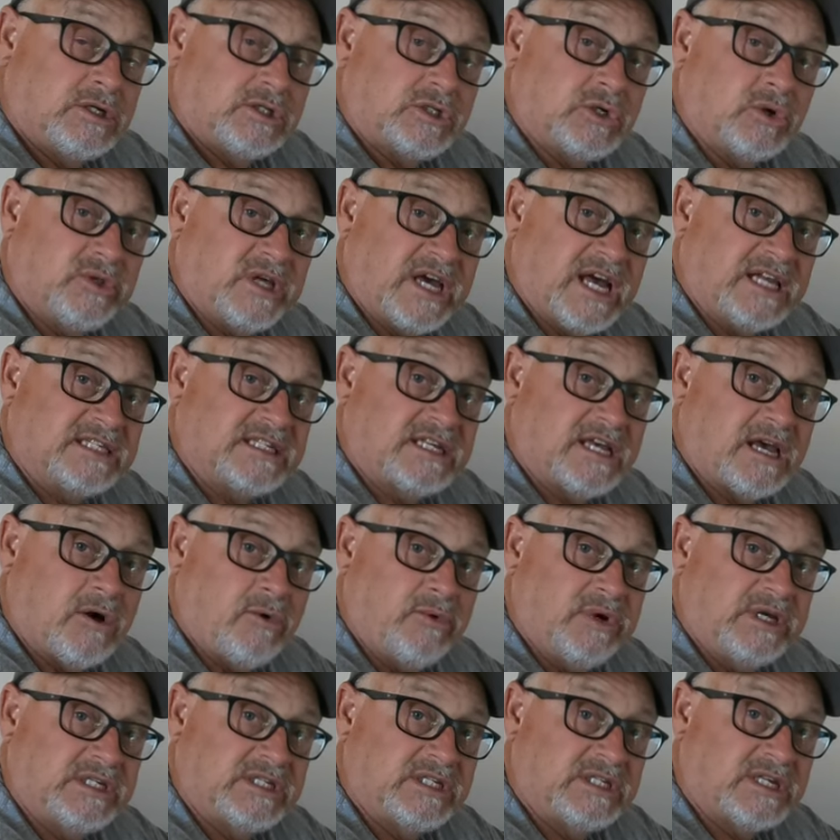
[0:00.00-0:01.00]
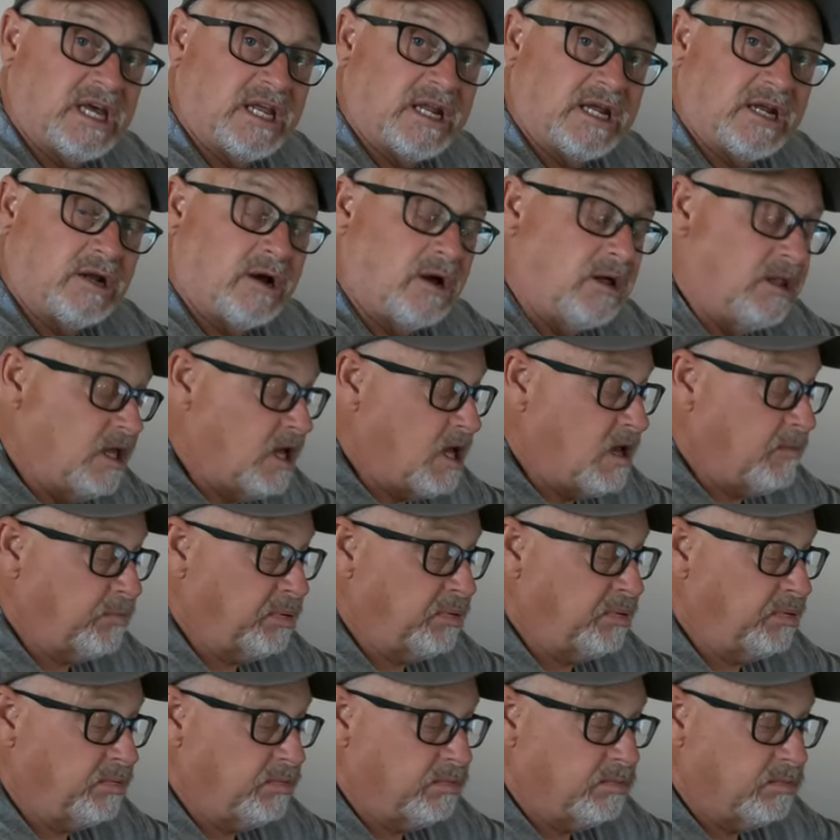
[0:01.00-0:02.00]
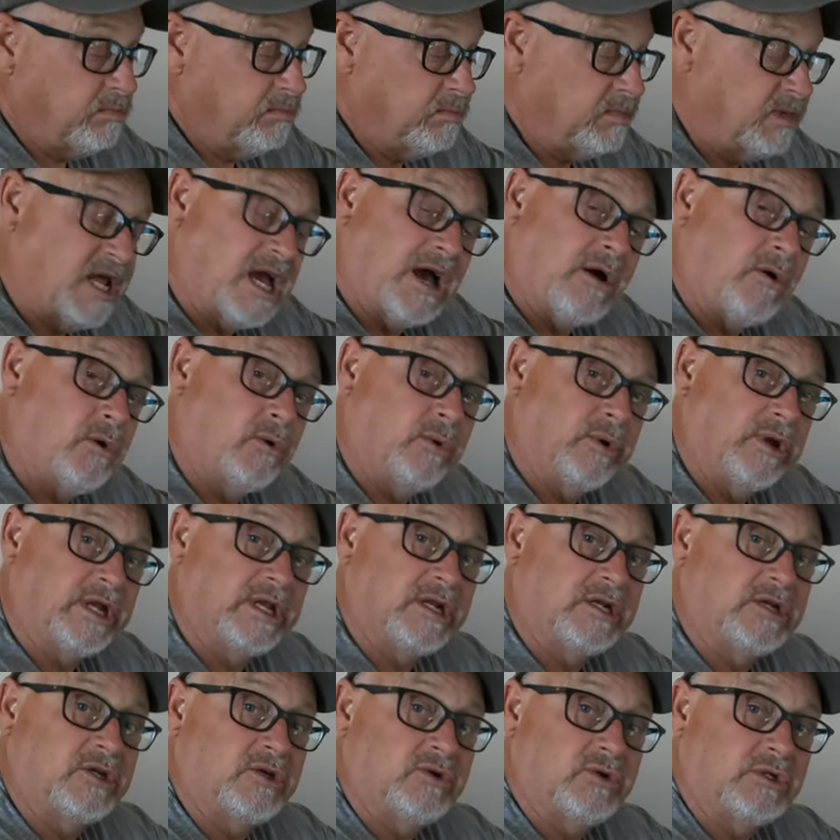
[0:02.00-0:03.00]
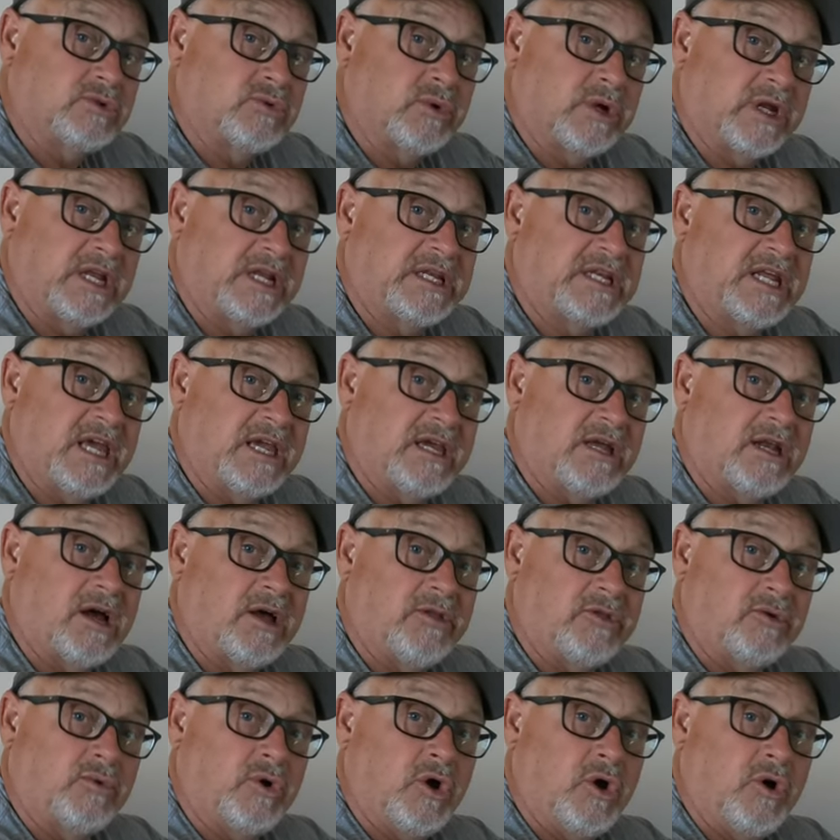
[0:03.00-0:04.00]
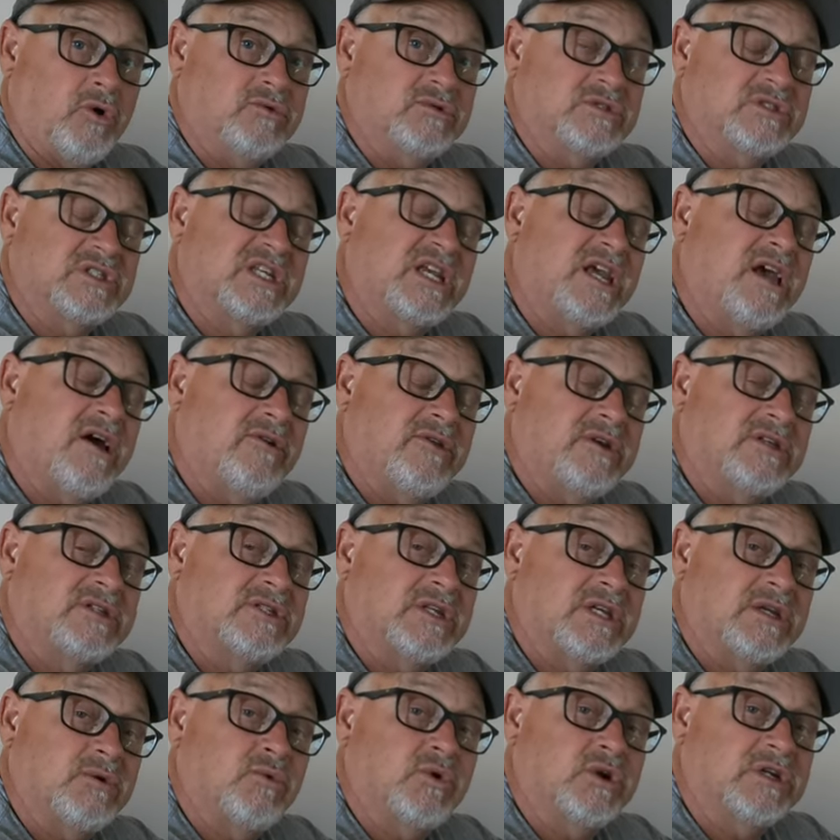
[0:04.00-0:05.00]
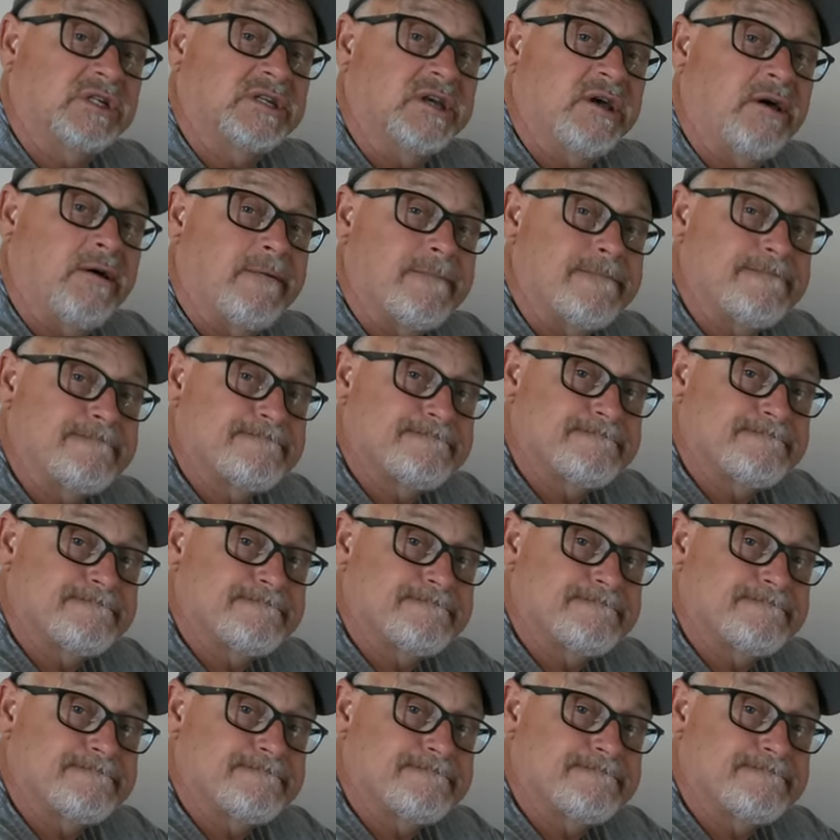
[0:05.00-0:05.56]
So that's how we set it all up. Now what we're going to do is we're going to take it on the road and see how this thing works out.